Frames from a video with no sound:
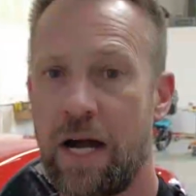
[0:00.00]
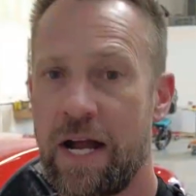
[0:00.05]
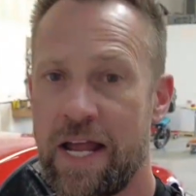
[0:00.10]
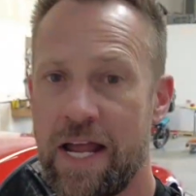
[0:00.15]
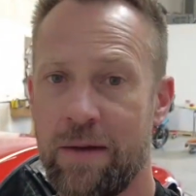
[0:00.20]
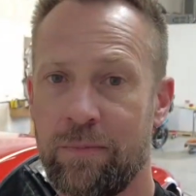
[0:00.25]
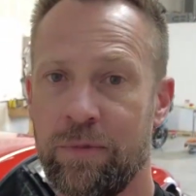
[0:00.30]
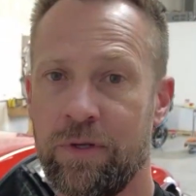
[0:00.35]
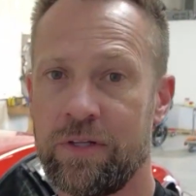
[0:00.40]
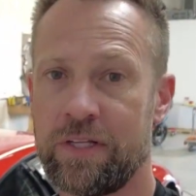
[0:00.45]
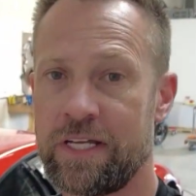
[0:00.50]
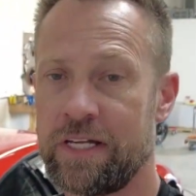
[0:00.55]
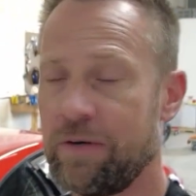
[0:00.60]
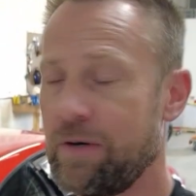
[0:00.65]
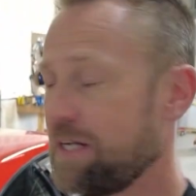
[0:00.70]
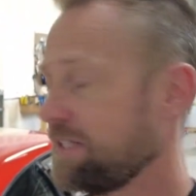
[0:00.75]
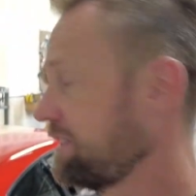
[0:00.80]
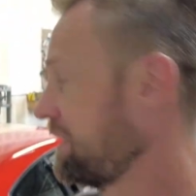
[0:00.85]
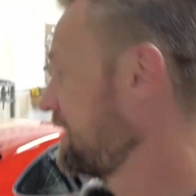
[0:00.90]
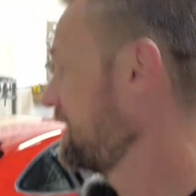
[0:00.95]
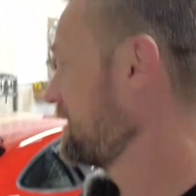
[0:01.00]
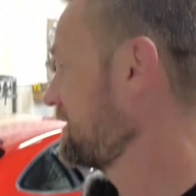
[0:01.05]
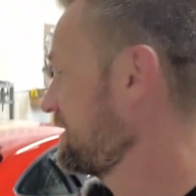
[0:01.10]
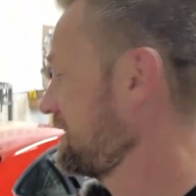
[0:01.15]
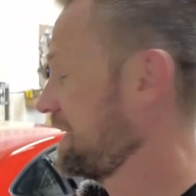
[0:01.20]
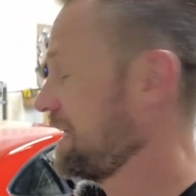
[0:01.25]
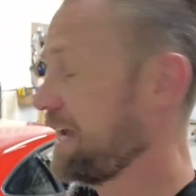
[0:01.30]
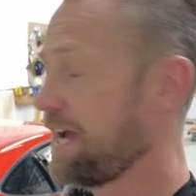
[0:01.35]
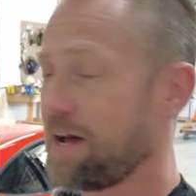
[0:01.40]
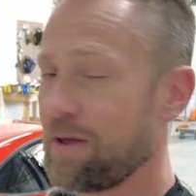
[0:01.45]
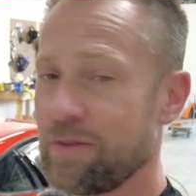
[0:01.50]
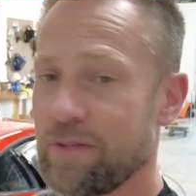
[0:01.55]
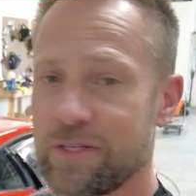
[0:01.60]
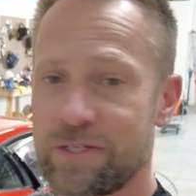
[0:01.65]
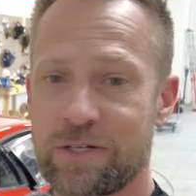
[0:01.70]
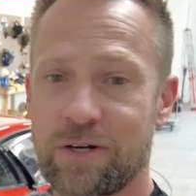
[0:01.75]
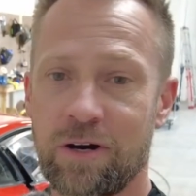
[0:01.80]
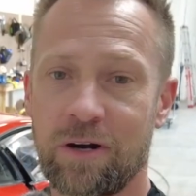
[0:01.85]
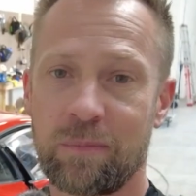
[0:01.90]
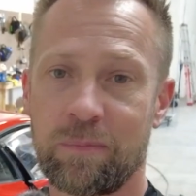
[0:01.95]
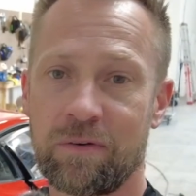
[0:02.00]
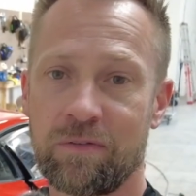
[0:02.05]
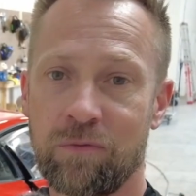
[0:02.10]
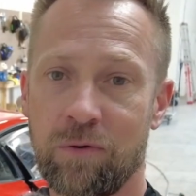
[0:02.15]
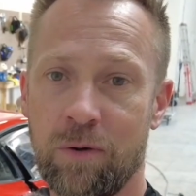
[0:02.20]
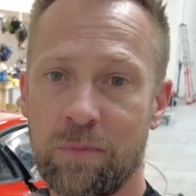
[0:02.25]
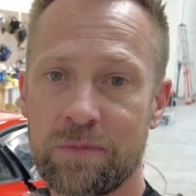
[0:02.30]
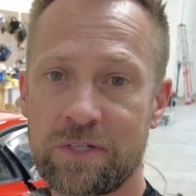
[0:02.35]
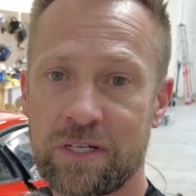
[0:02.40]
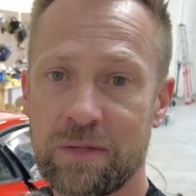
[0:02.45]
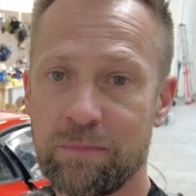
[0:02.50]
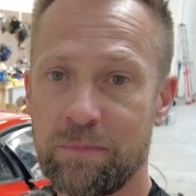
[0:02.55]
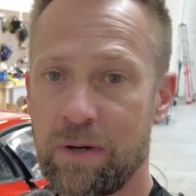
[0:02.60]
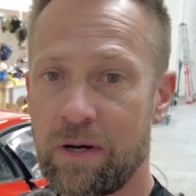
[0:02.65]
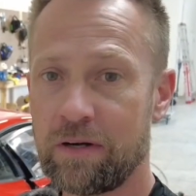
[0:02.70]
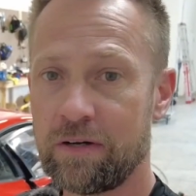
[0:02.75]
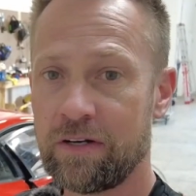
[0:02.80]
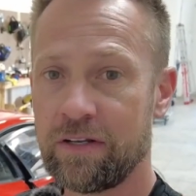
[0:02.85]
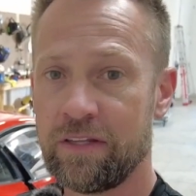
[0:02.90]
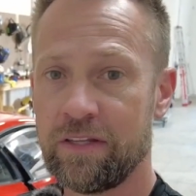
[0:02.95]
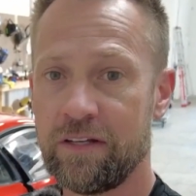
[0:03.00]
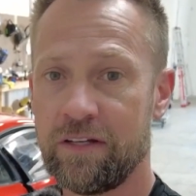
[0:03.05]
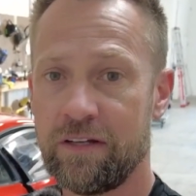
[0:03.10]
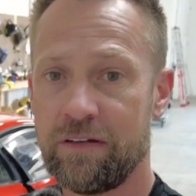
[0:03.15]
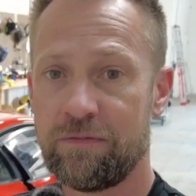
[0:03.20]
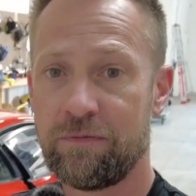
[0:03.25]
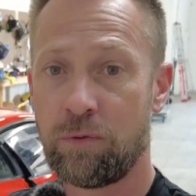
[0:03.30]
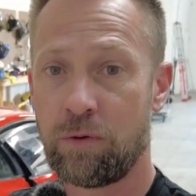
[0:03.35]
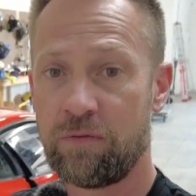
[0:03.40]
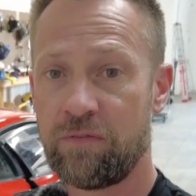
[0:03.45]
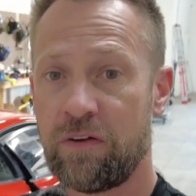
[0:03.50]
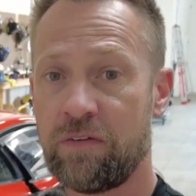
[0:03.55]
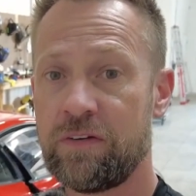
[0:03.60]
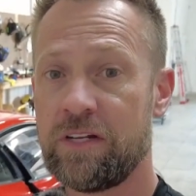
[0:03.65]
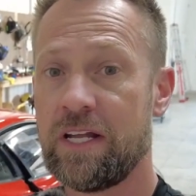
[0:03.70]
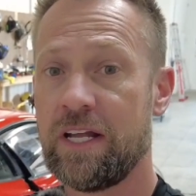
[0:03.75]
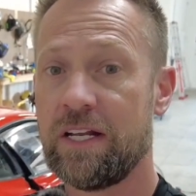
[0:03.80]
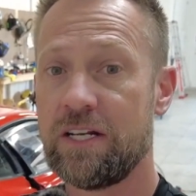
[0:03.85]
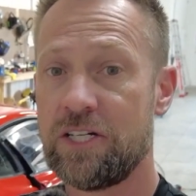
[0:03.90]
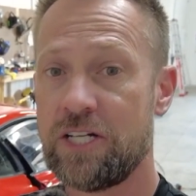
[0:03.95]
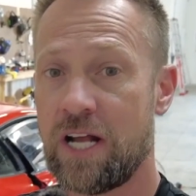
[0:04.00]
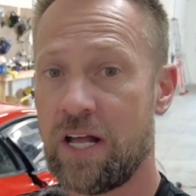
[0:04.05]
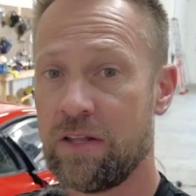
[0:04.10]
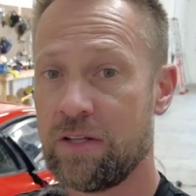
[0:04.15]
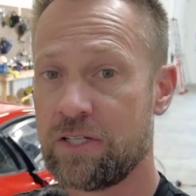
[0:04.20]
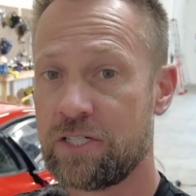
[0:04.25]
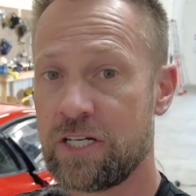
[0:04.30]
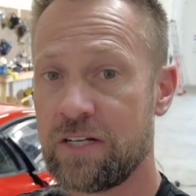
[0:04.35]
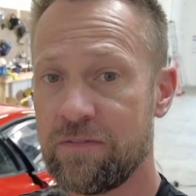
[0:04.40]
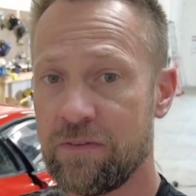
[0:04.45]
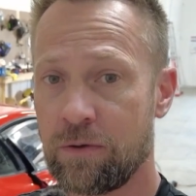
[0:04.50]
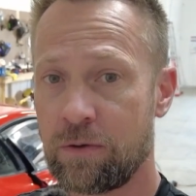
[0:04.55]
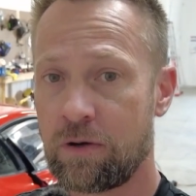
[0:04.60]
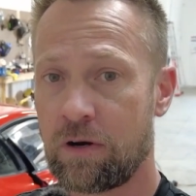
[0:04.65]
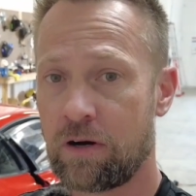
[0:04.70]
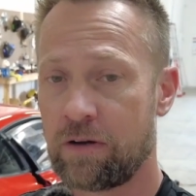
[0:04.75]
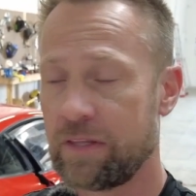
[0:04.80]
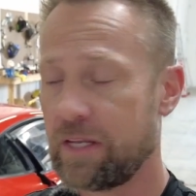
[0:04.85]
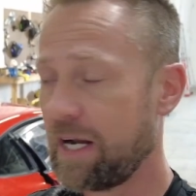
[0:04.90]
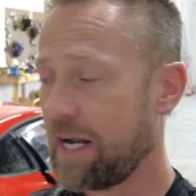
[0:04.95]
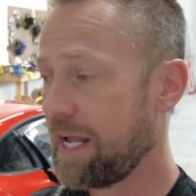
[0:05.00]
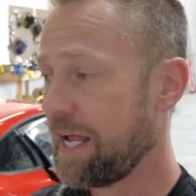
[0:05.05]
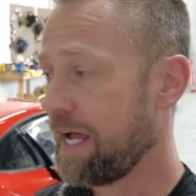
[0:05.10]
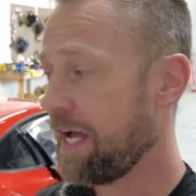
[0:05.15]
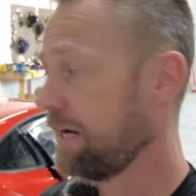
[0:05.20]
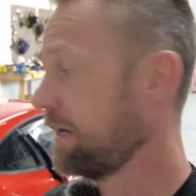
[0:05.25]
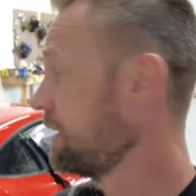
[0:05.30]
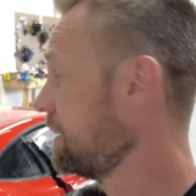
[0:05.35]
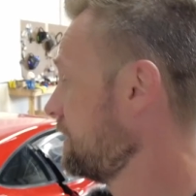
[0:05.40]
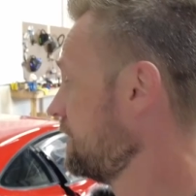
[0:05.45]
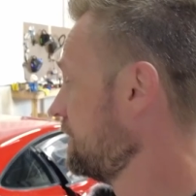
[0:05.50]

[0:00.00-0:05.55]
I am really interested to see how this car performs compared to the 458 Challenge Evo car that I had.